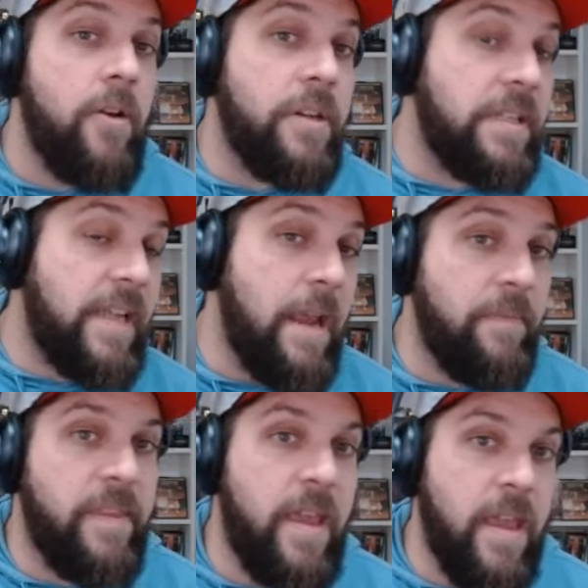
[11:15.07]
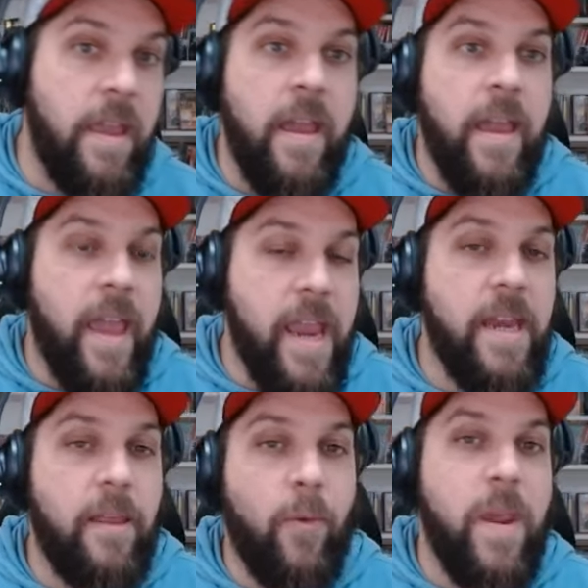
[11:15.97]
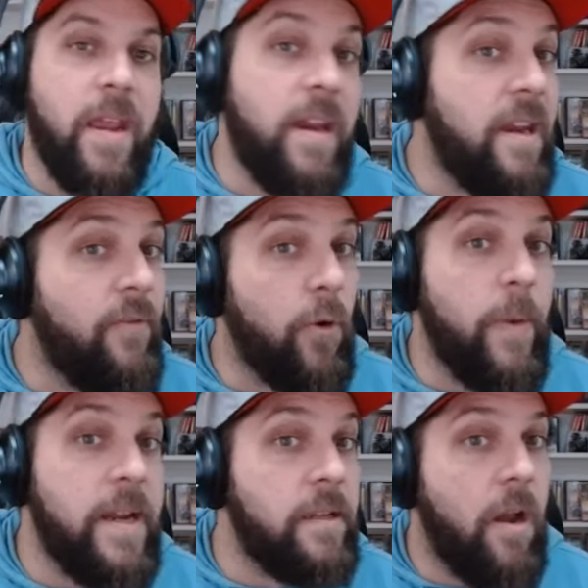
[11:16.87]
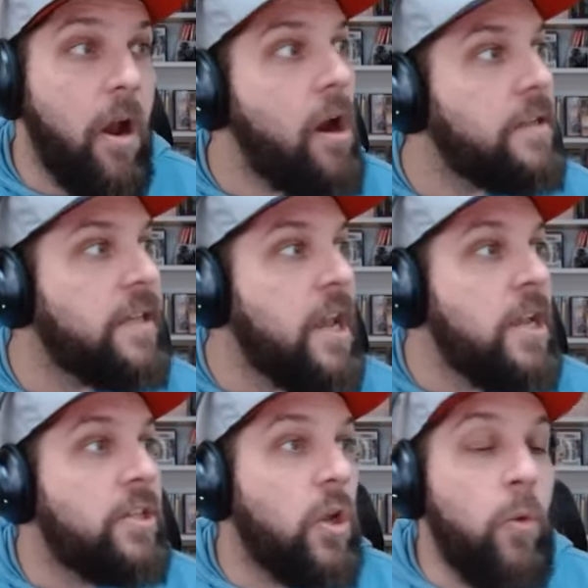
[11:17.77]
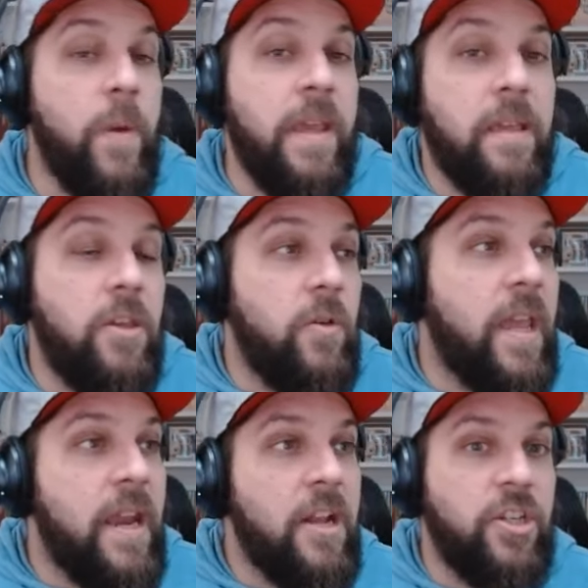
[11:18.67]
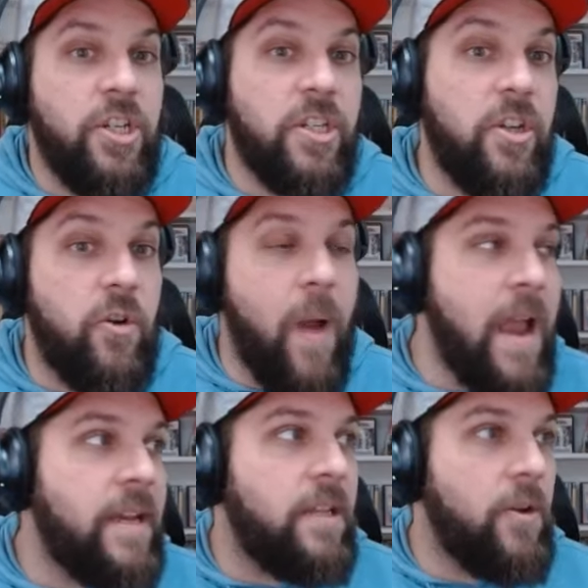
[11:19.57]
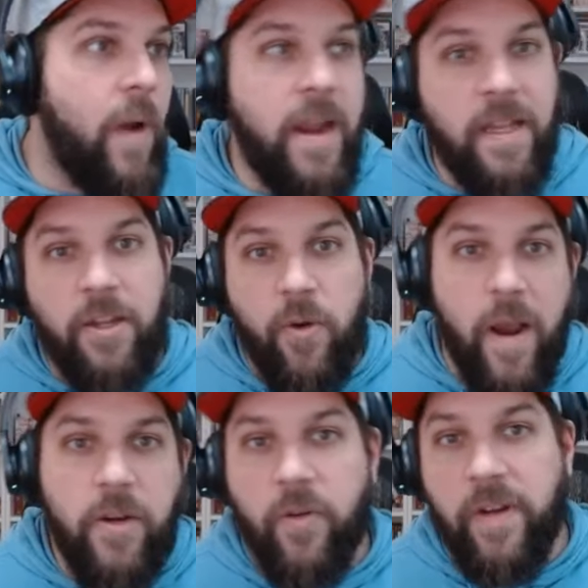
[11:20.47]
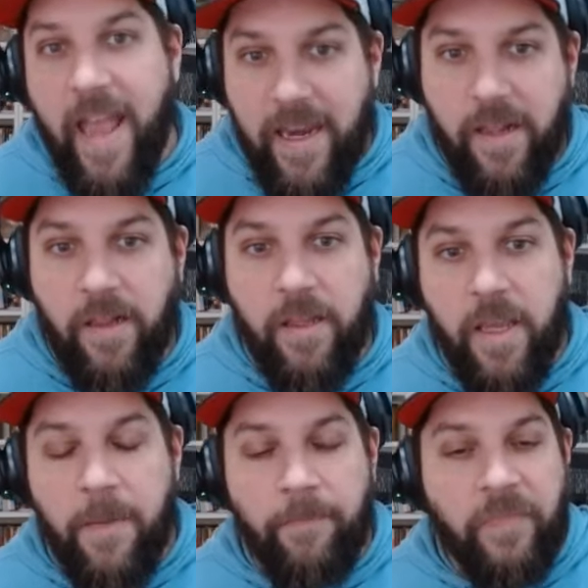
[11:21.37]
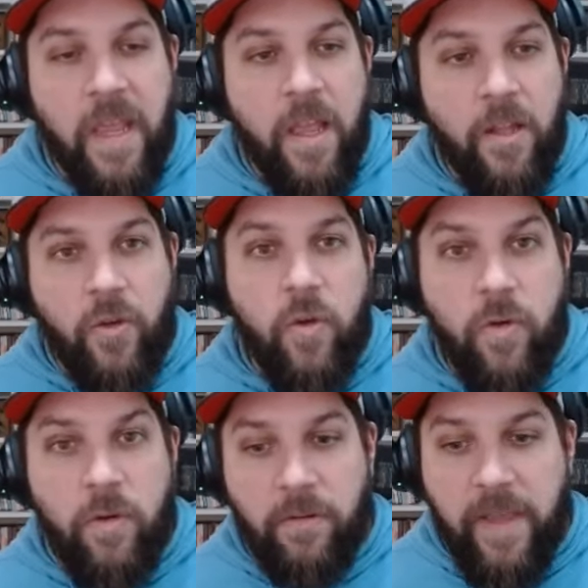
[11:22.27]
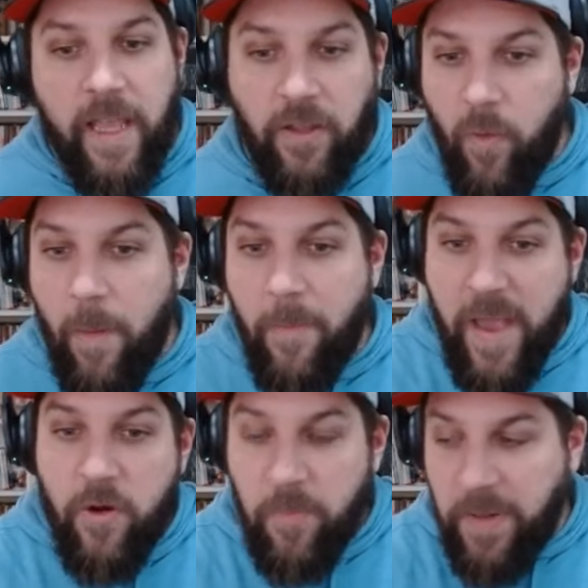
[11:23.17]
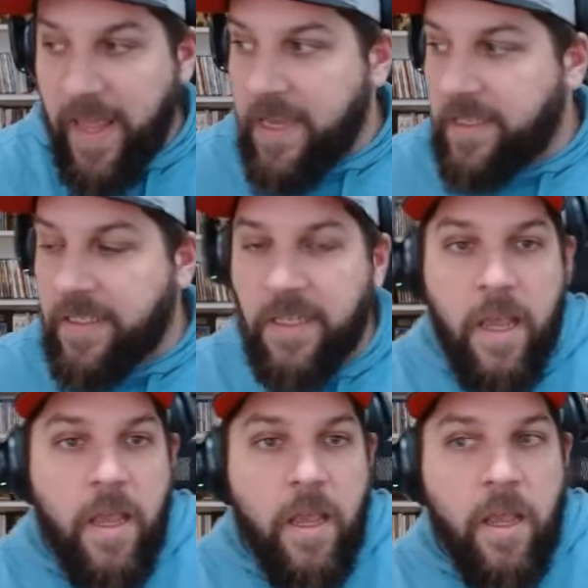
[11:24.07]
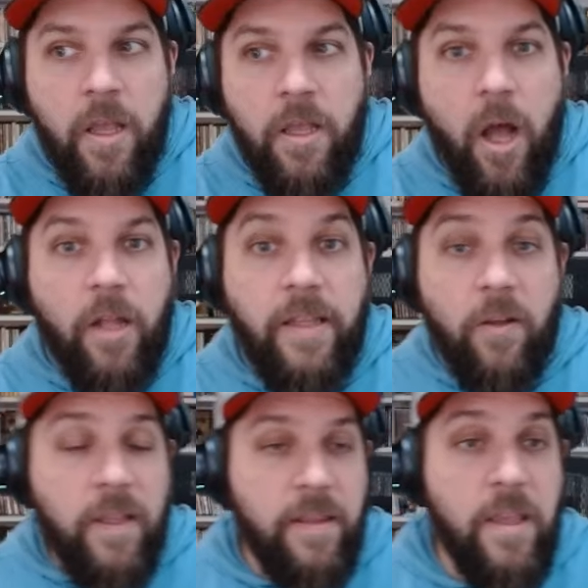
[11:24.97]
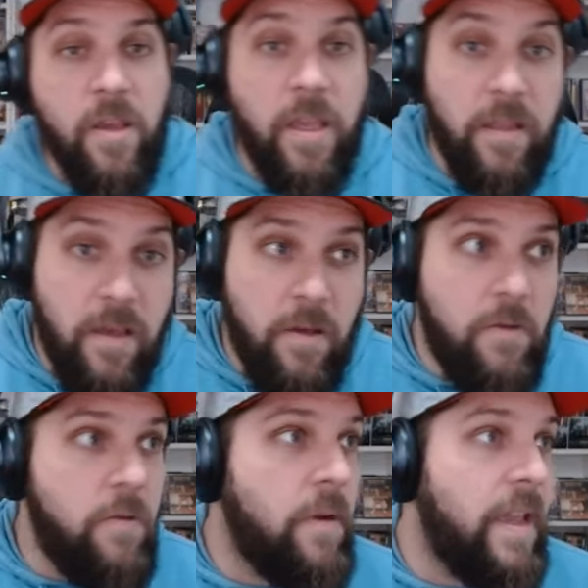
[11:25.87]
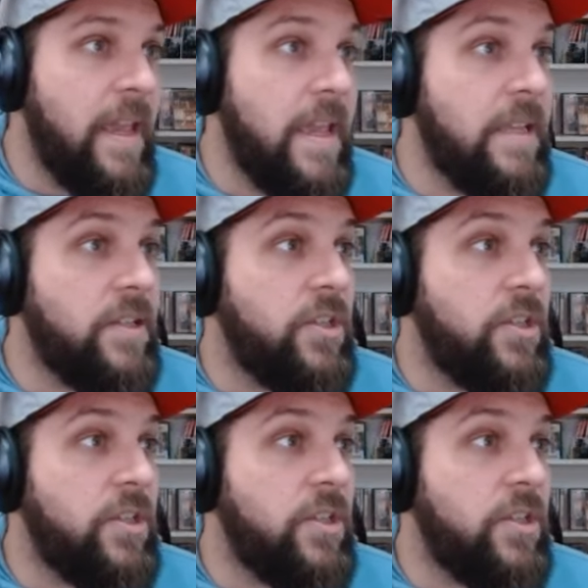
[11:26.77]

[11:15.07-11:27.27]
the same thing, 83 and 84 rated cards. So we you cannot just grind and grind and grind organically to get to a better place, the only thing you can do is